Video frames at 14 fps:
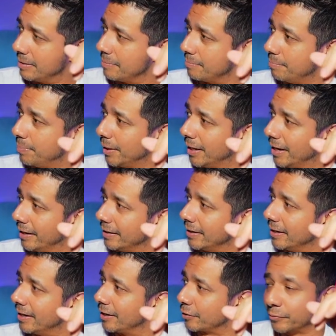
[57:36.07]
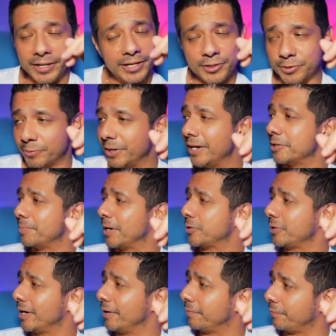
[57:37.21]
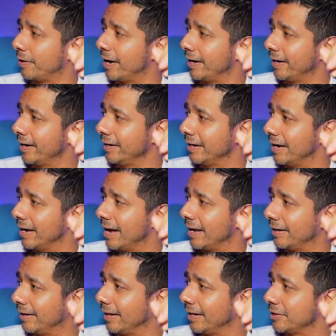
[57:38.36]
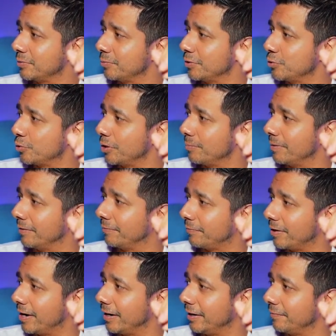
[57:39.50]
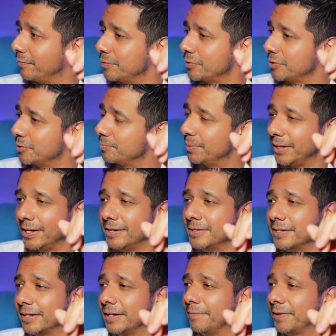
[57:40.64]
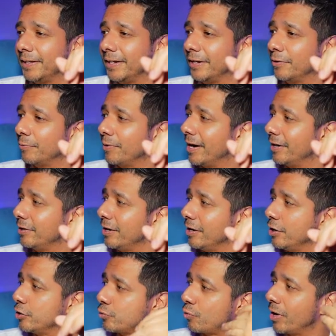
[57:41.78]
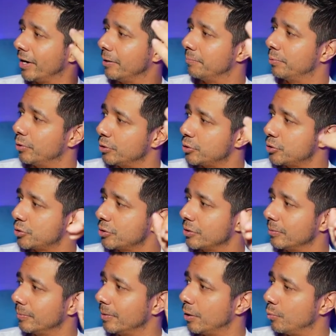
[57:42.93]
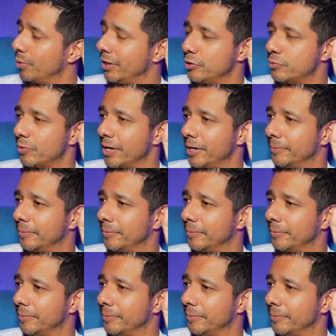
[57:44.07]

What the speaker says: But green is green, especially on a Friday. I'd like to enjoy my Friday versus being significantly in the red, trying to push a winning trade.